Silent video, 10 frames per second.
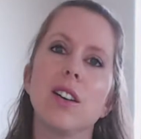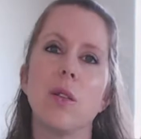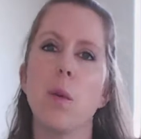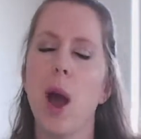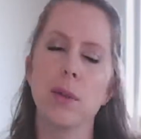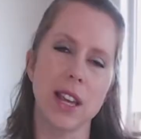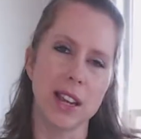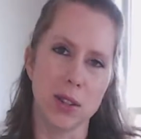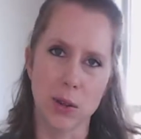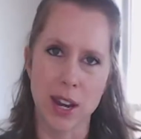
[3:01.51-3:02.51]
why was I
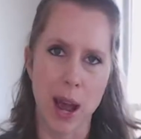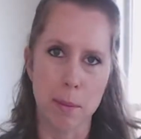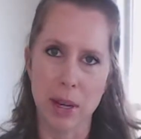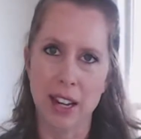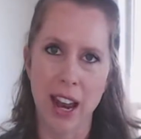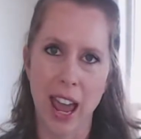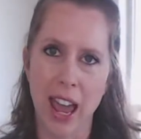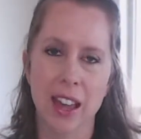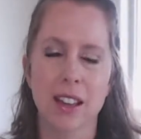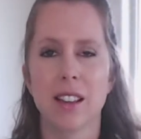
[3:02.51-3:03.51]
so snappy
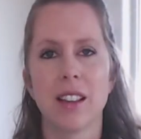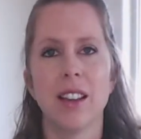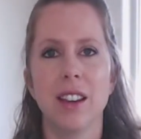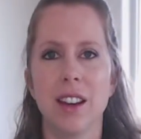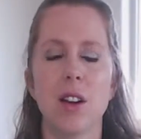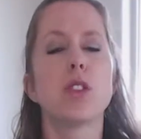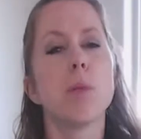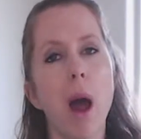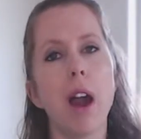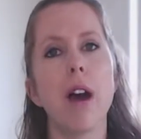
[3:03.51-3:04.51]
today?
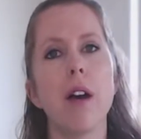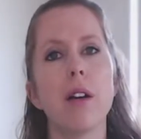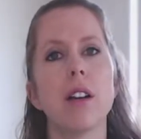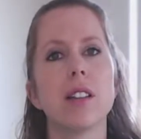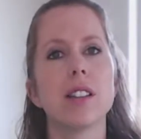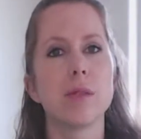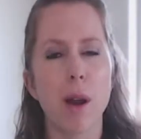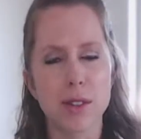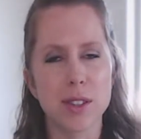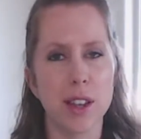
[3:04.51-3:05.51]

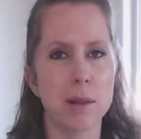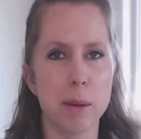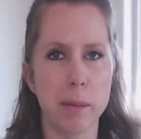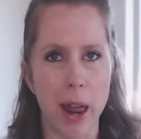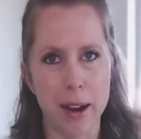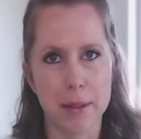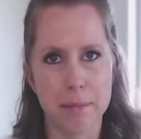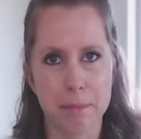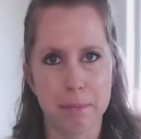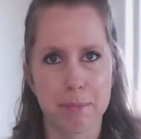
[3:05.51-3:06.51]
Tomorrow's gonna be better.
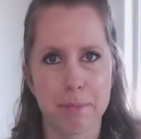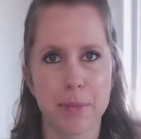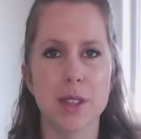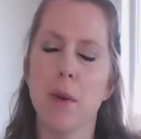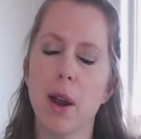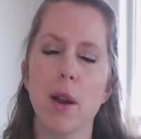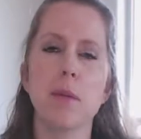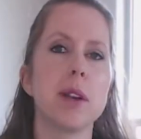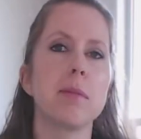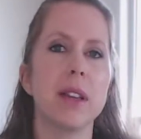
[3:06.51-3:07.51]
Tomorrow I'm
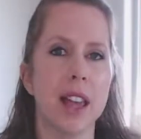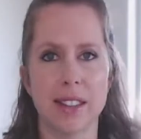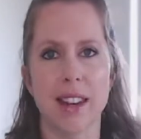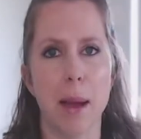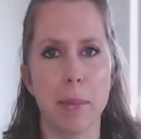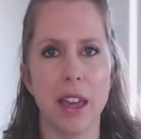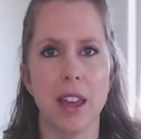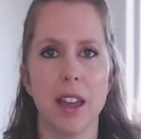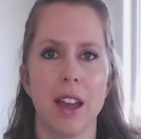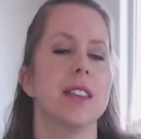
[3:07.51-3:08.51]
gonna be less snappy.
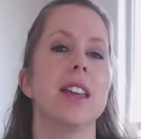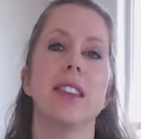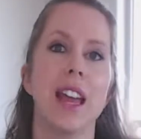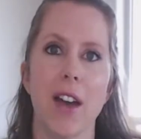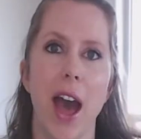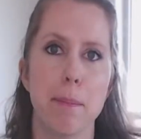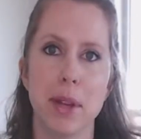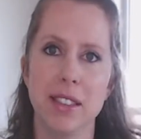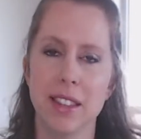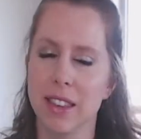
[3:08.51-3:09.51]
And then life
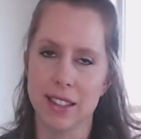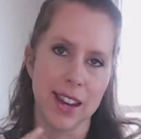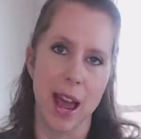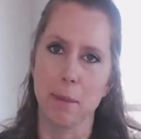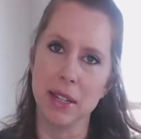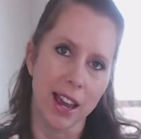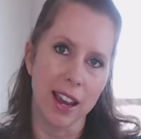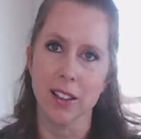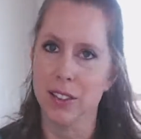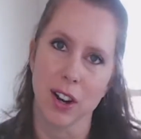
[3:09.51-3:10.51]
happens and the snappy
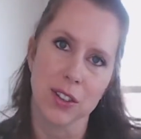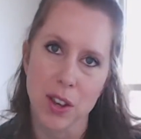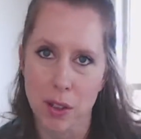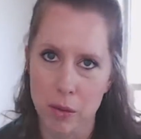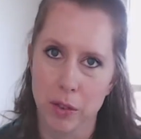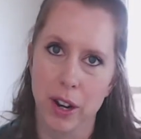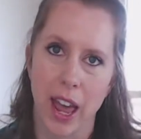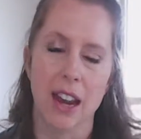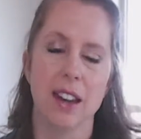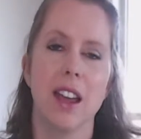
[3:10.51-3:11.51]
cycle starts all over
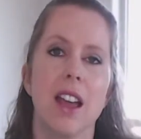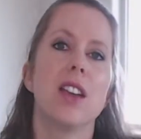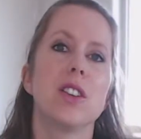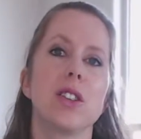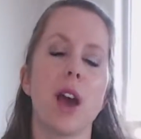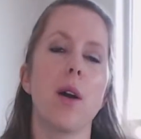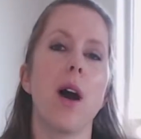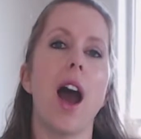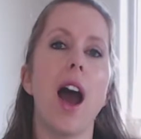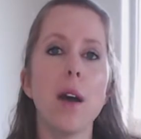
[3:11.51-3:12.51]
again. So
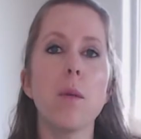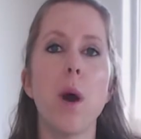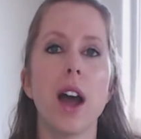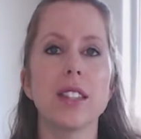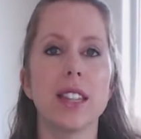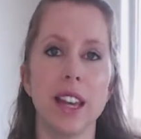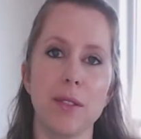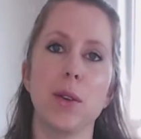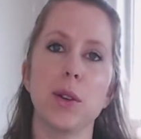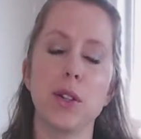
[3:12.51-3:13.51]
I want to give
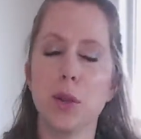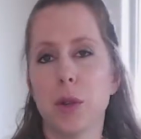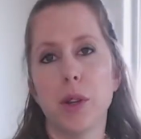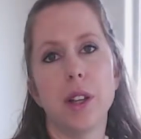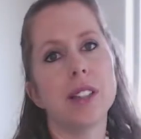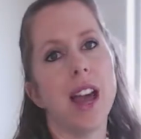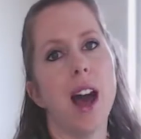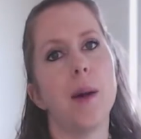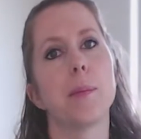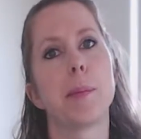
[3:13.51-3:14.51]
you a tool to
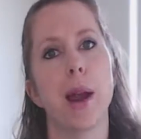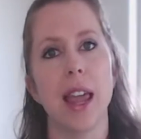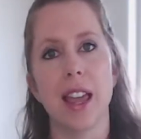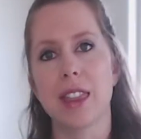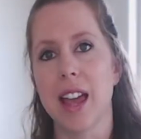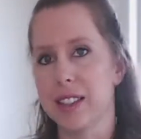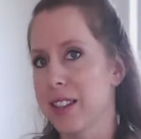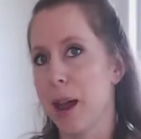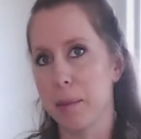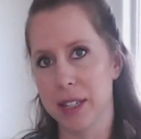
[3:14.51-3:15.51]
help break that
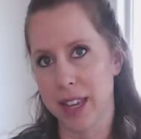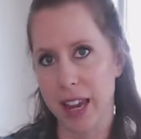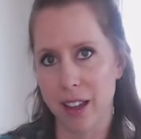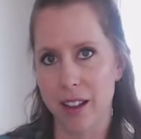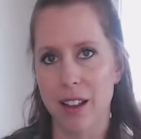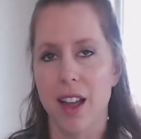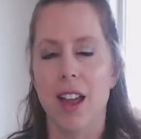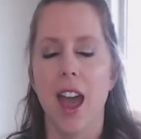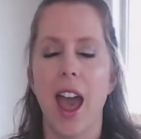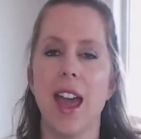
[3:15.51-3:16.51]
snappy cycle
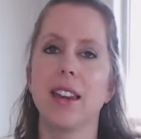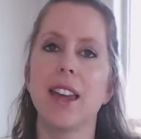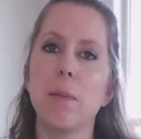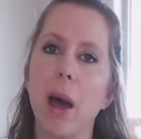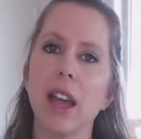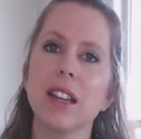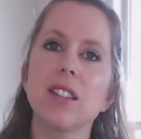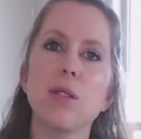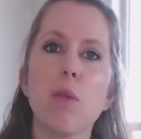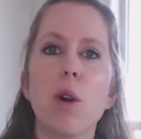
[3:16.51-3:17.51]
and get back
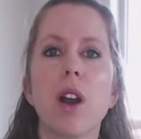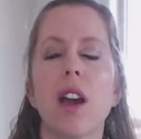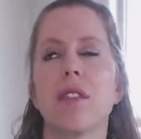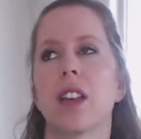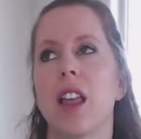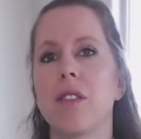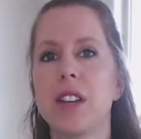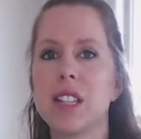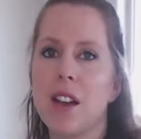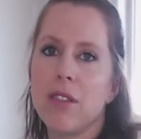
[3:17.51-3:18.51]
into more of the
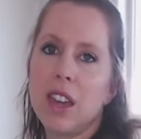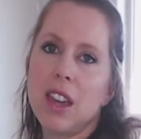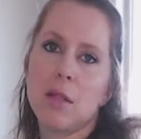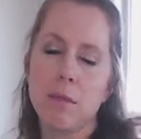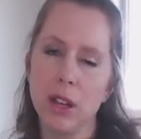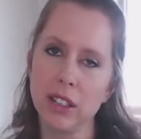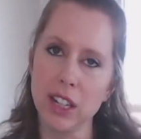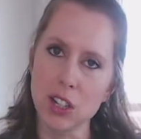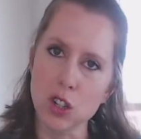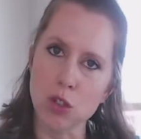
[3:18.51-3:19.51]
lovey-dovey, building
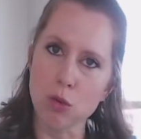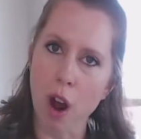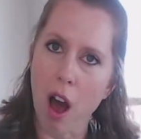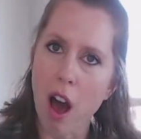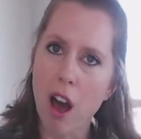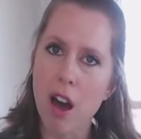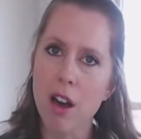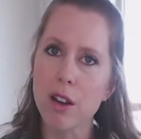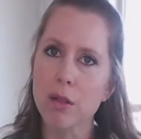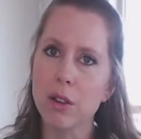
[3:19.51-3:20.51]
a
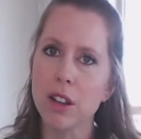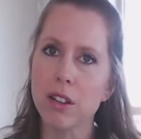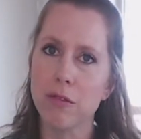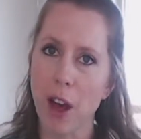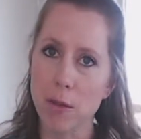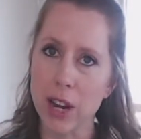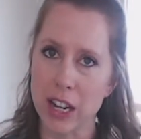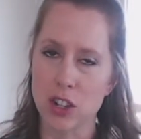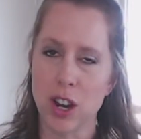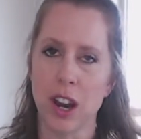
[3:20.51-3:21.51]
strong
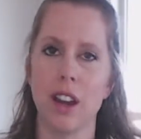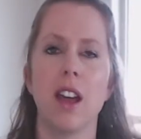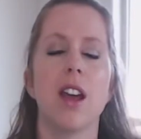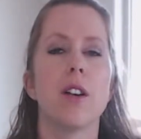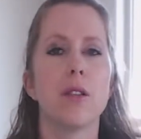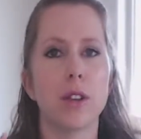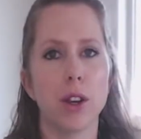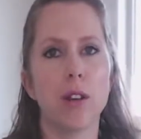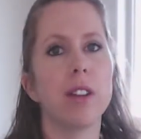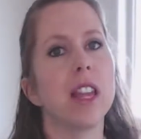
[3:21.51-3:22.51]
foundation for
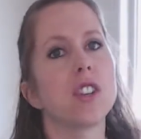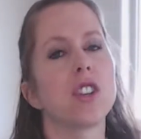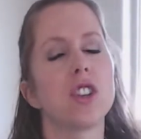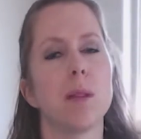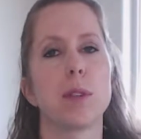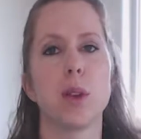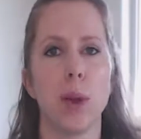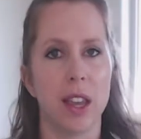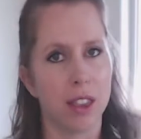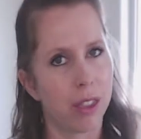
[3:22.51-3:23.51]
your relationship so
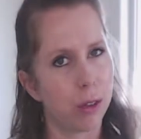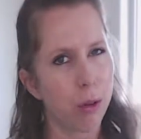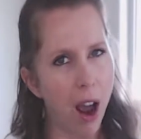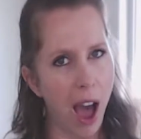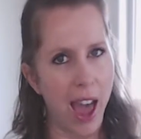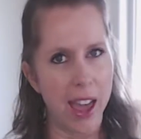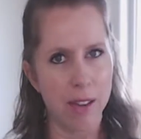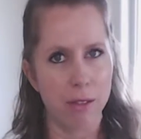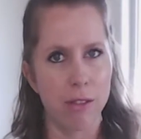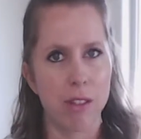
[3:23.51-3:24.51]
it can
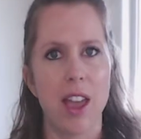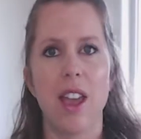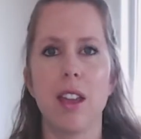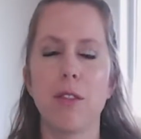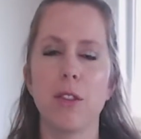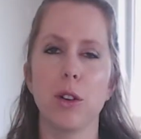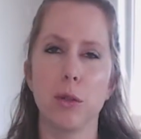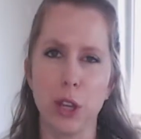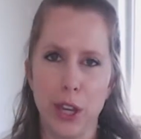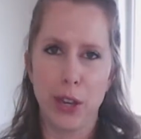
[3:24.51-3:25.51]
thrive and feel
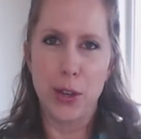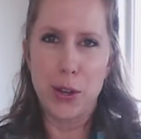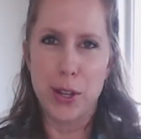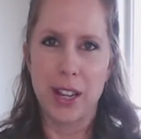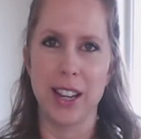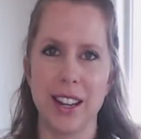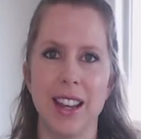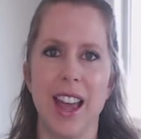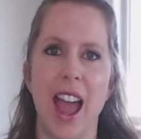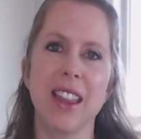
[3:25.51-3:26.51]
really good,
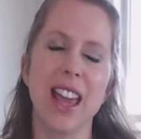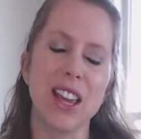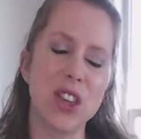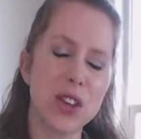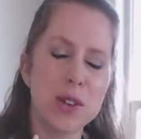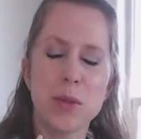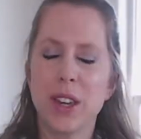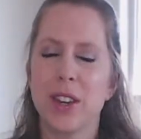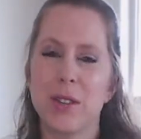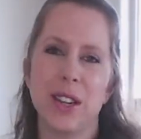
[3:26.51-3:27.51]
and like the ooey
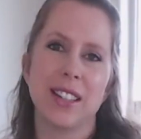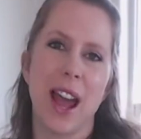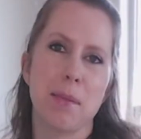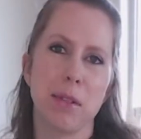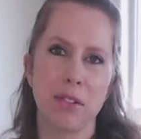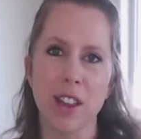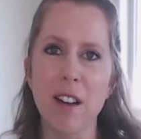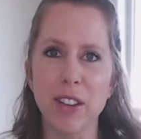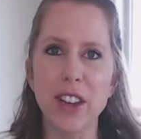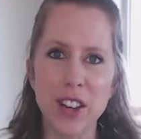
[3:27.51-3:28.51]
gooey type of
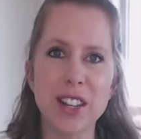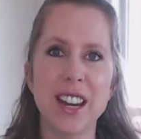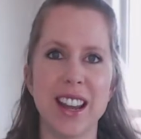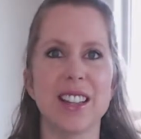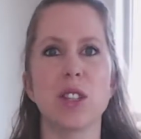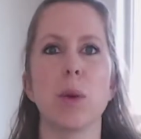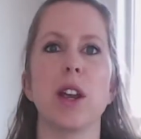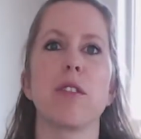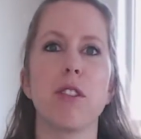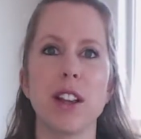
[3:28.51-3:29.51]
lovey goodness where
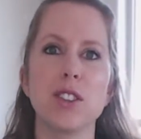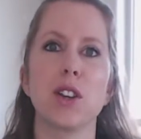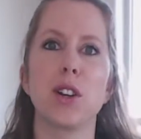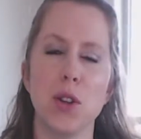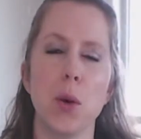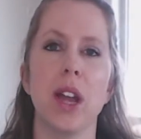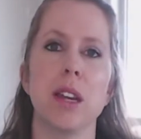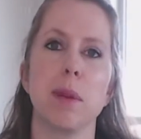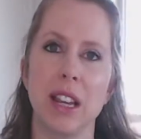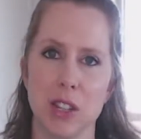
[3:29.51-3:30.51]
your friends are
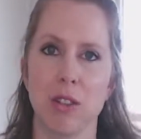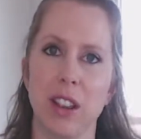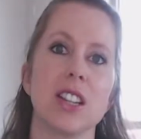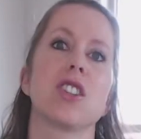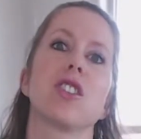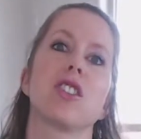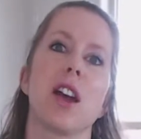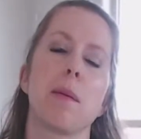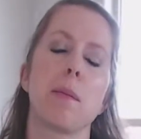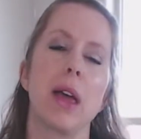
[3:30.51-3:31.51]
annoyed because your
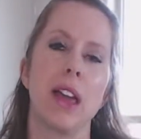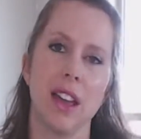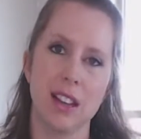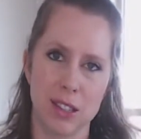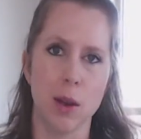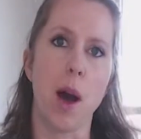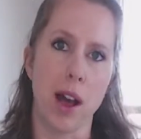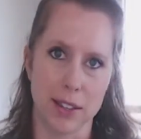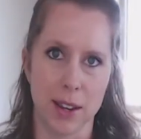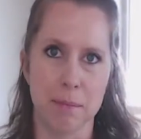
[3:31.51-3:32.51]
relationship is so
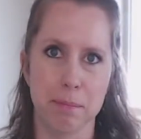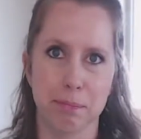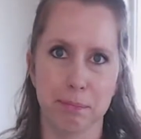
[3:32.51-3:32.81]
awesome.